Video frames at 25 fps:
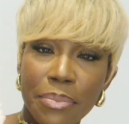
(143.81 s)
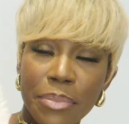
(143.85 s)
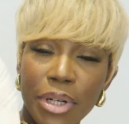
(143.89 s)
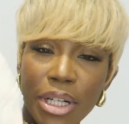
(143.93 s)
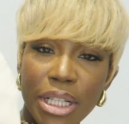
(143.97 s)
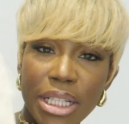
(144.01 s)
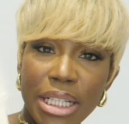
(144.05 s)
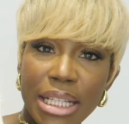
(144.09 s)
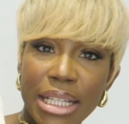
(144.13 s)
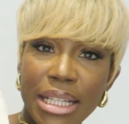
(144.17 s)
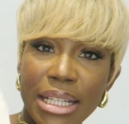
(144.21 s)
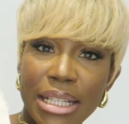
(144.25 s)

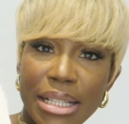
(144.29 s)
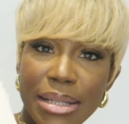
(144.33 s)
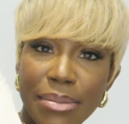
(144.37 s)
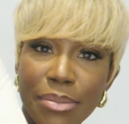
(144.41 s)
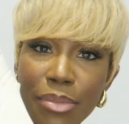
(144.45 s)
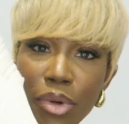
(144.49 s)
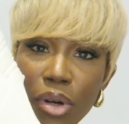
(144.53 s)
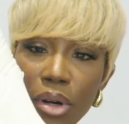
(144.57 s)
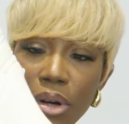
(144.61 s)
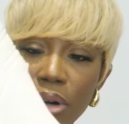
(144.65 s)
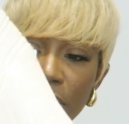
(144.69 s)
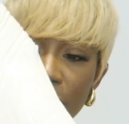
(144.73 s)
body is
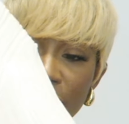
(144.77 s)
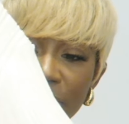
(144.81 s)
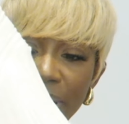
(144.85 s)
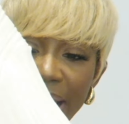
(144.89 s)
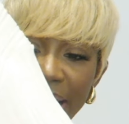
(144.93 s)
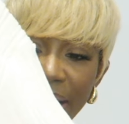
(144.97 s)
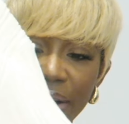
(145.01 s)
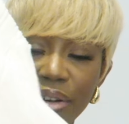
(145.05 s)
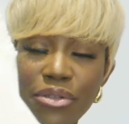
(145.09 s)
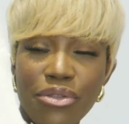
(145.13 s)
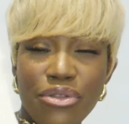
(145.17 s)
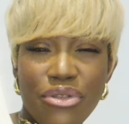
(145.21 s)
more of
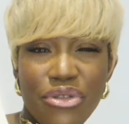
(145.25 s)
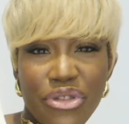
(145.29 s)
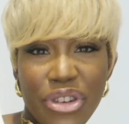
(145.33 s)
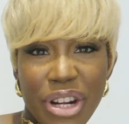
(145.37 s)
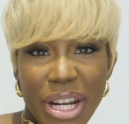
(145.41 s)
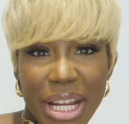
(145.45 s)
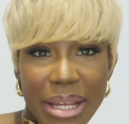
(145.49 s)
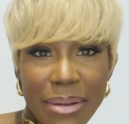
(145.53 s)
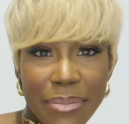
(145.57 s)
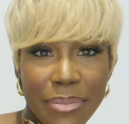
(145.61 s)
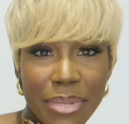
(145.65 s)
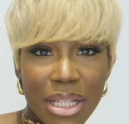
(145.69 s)
like a
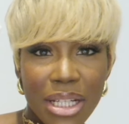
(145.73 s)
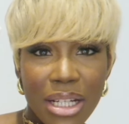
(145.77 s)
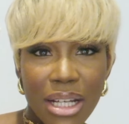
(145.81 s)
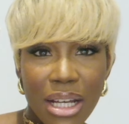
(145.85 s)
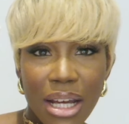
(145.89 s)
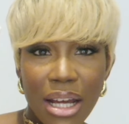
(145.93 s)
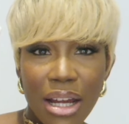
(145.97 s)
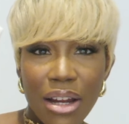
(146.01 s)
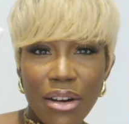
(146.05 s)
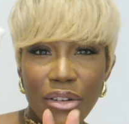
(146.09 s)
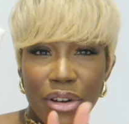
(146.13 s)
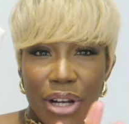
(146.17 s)
ribbed
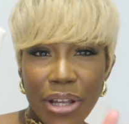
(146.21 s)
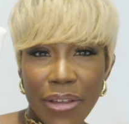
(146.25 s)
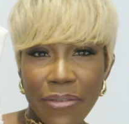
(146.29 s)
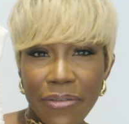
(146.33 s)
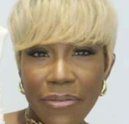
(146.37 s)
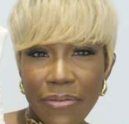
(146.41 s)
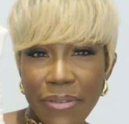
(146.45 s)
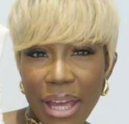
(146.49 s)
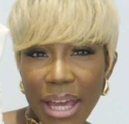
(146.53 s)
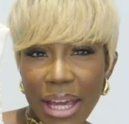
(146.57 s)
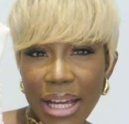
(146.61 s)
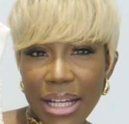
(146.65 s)

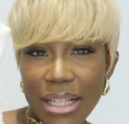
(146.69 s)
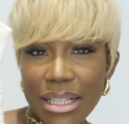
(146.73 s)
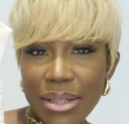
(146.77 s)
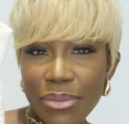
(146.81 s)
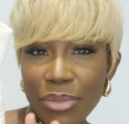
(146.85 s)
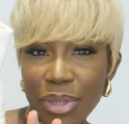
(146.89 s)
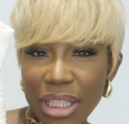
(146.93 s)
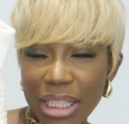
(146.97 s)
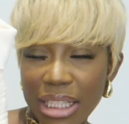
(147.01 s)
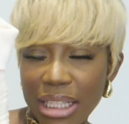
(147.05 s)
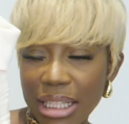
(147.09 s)
effect with the